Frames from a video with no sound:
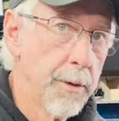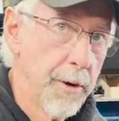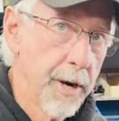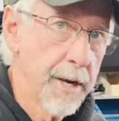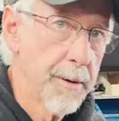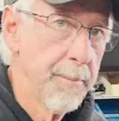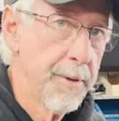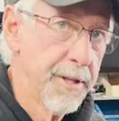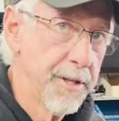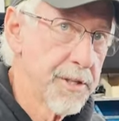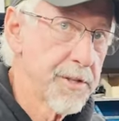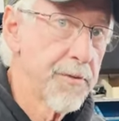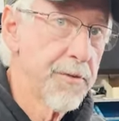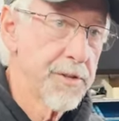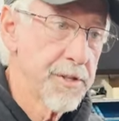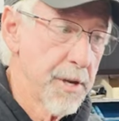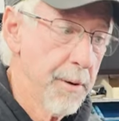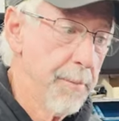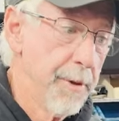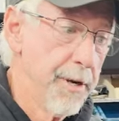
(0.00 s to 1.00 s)
recommend this for
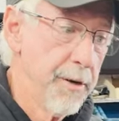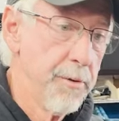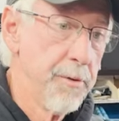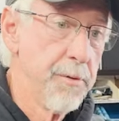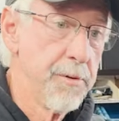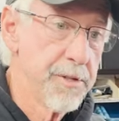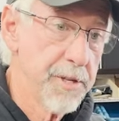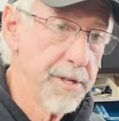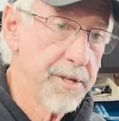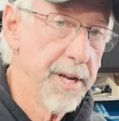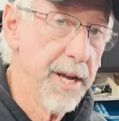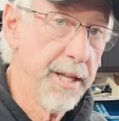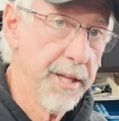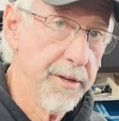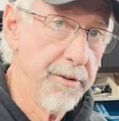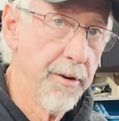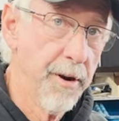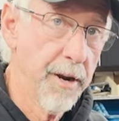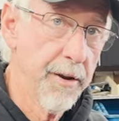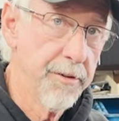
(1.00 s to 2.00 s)
somebody who's a
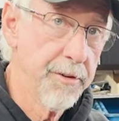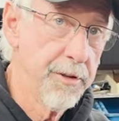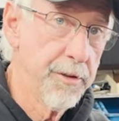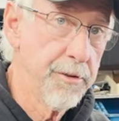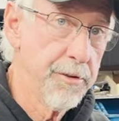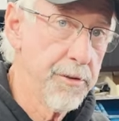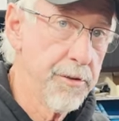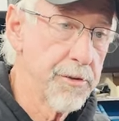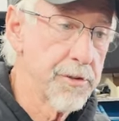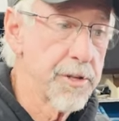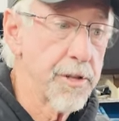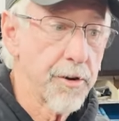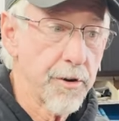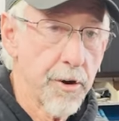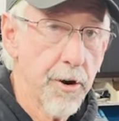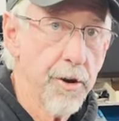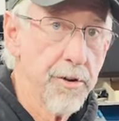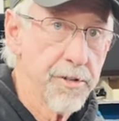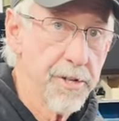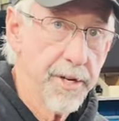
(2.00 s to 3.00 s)
daily driver, using their
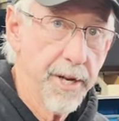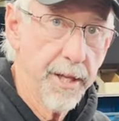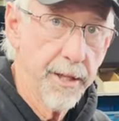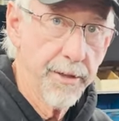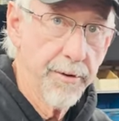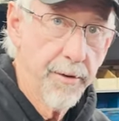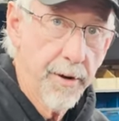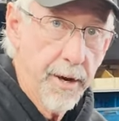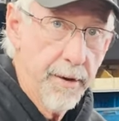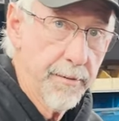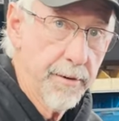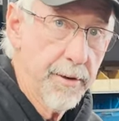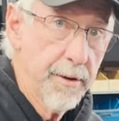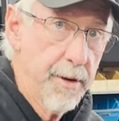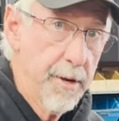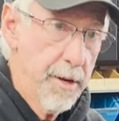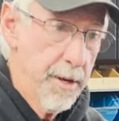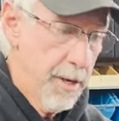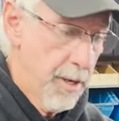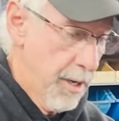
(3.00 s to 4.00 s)
car as a daily driver.
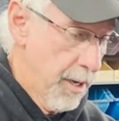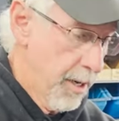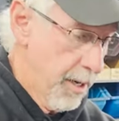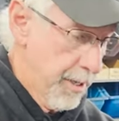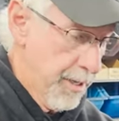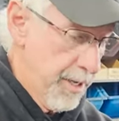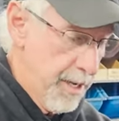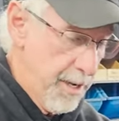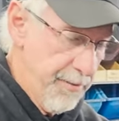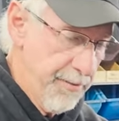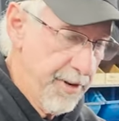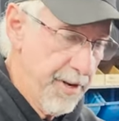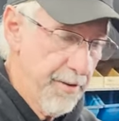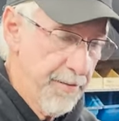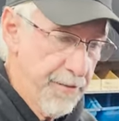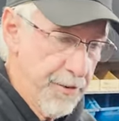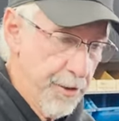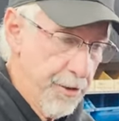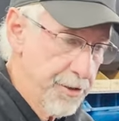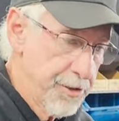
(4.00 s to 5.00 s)
Uh, even
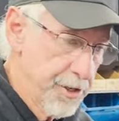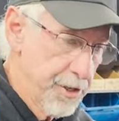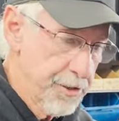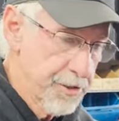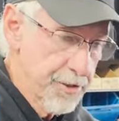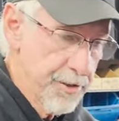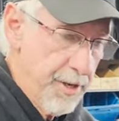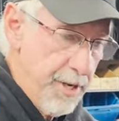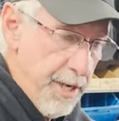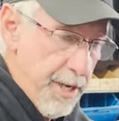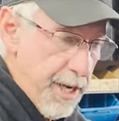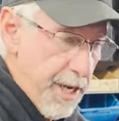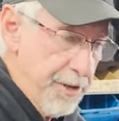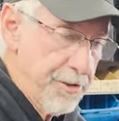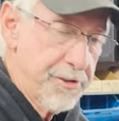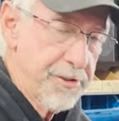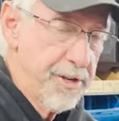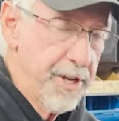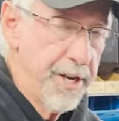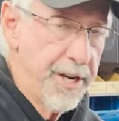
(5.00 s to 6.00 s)
if you're just
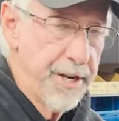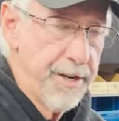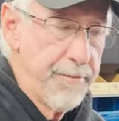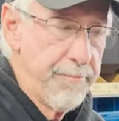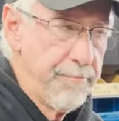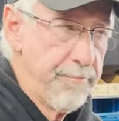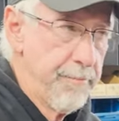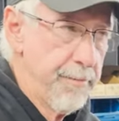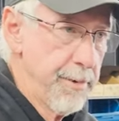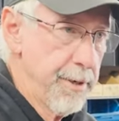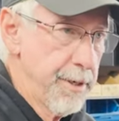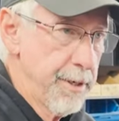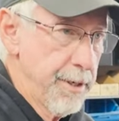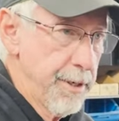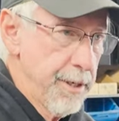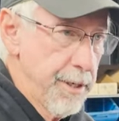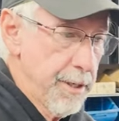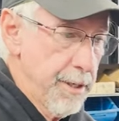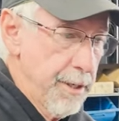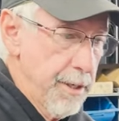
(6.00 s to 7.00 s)
interested in
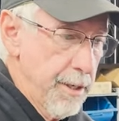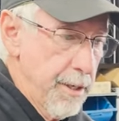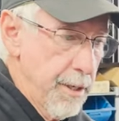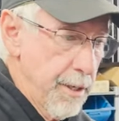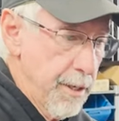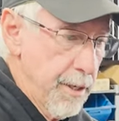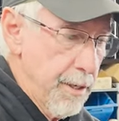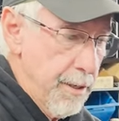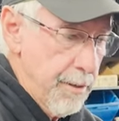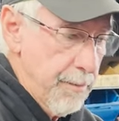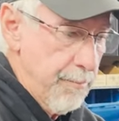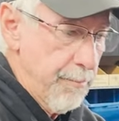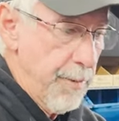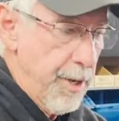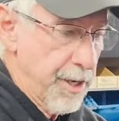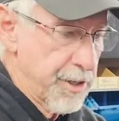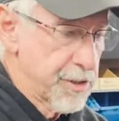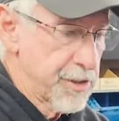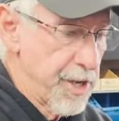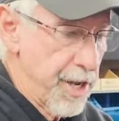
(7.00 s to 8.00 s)

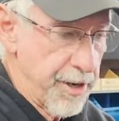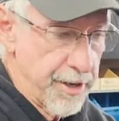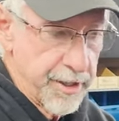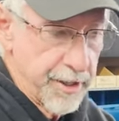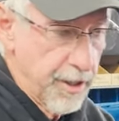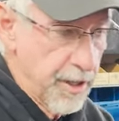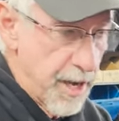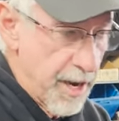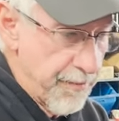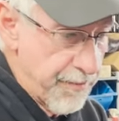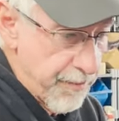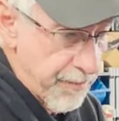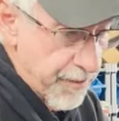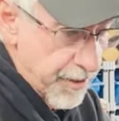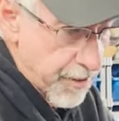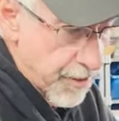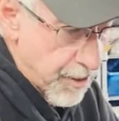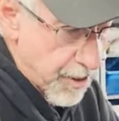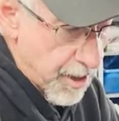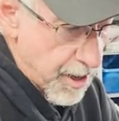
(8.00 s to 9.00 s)
extending the life of the
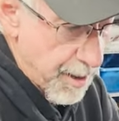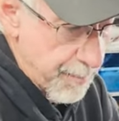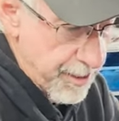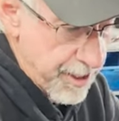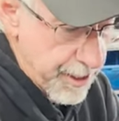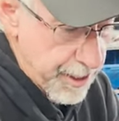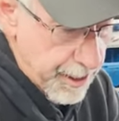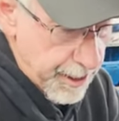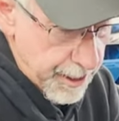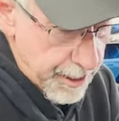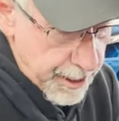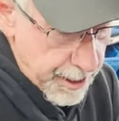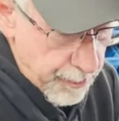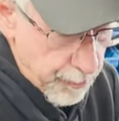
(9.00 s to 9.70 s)
car. I mean, it